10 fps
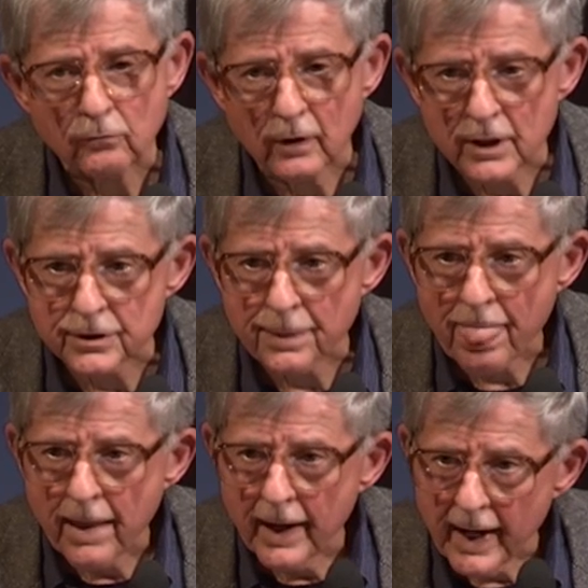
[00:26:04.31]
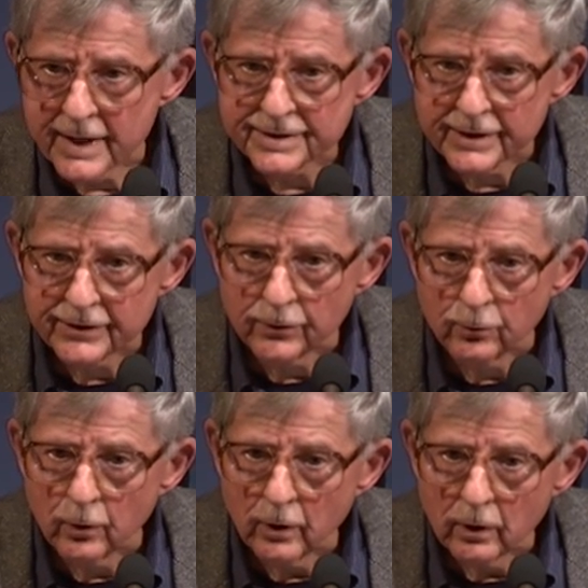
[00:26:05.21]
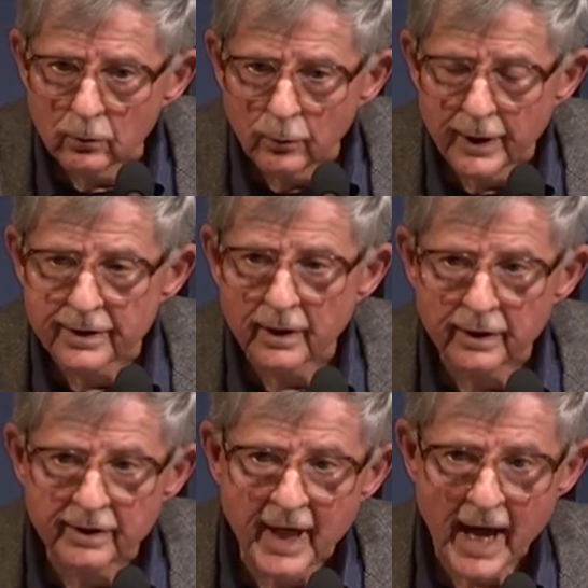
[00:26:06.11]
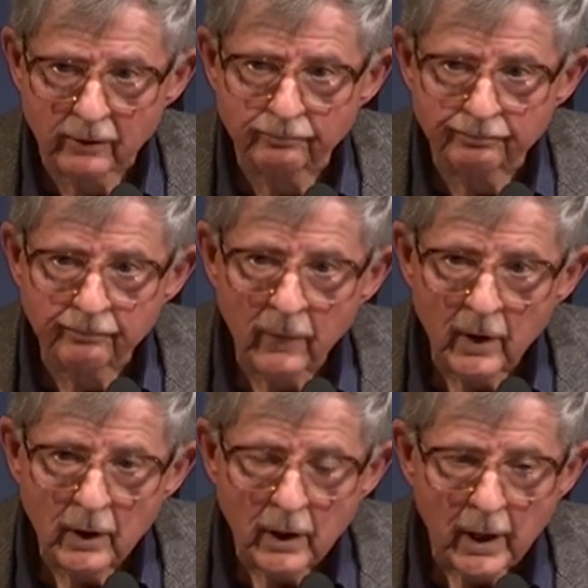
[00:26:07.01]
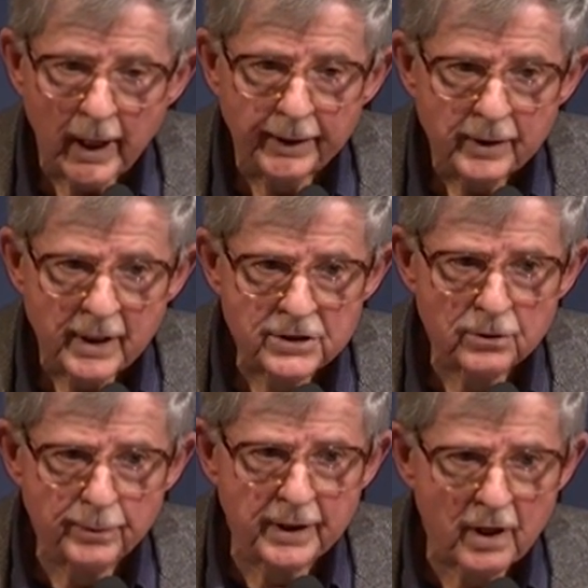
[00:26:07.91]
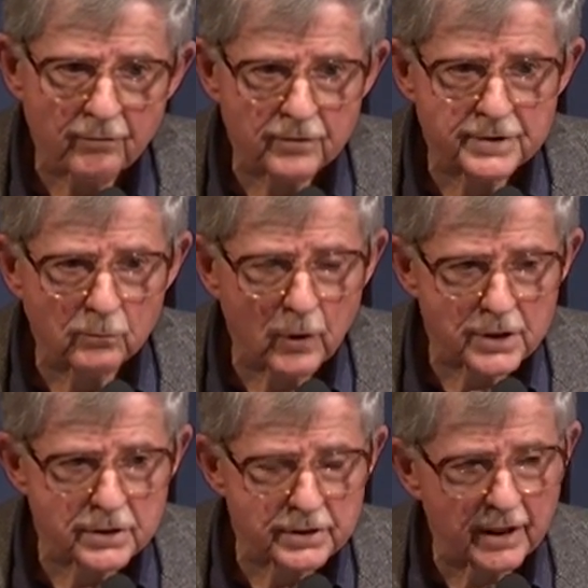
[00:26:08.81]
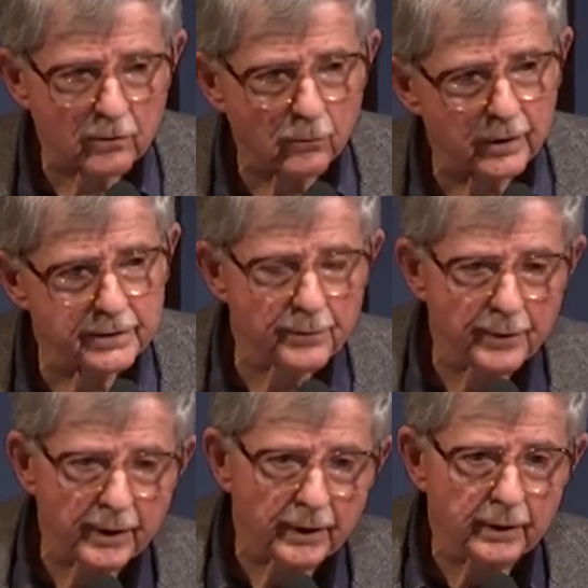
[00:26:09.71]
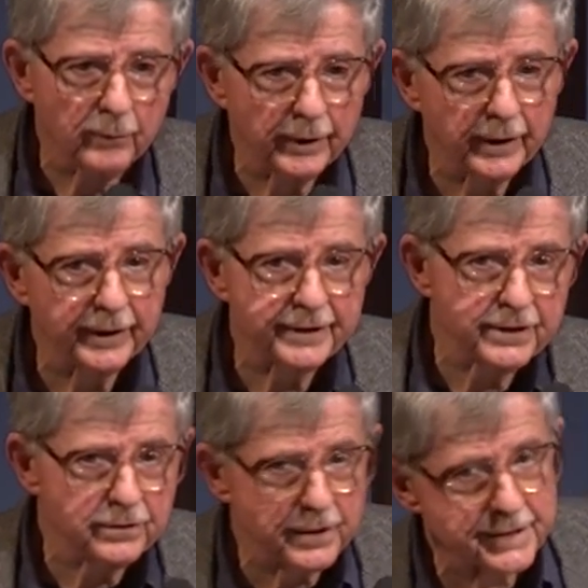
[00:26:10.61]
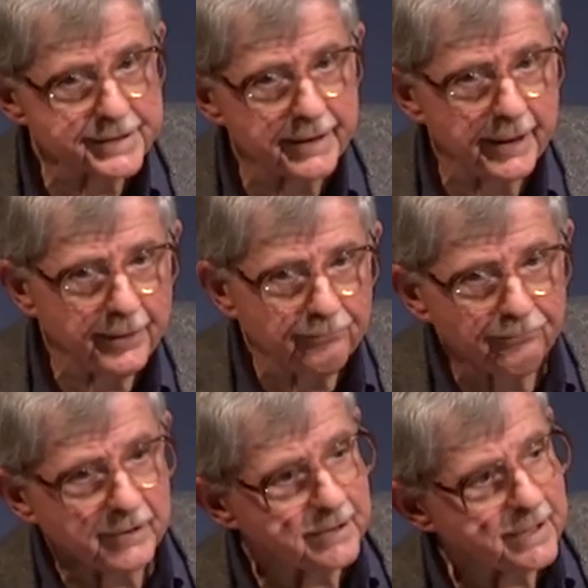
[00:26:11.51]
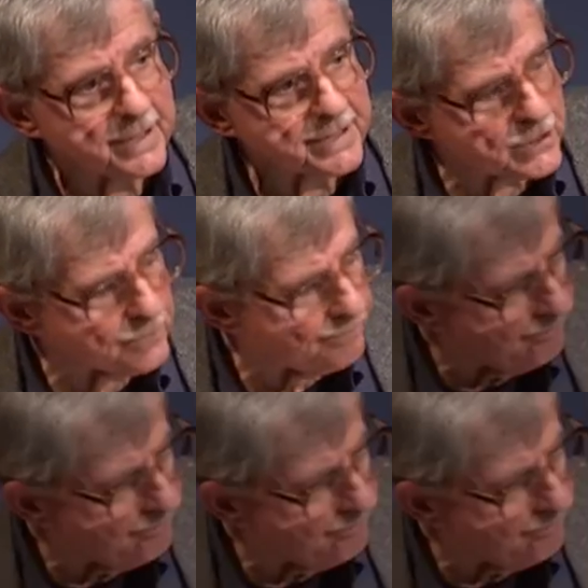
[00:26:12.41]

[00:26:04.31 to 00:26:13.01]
religion, has to do with that. Right? That should be enough for some questions later on, so we can continue this in the discussion.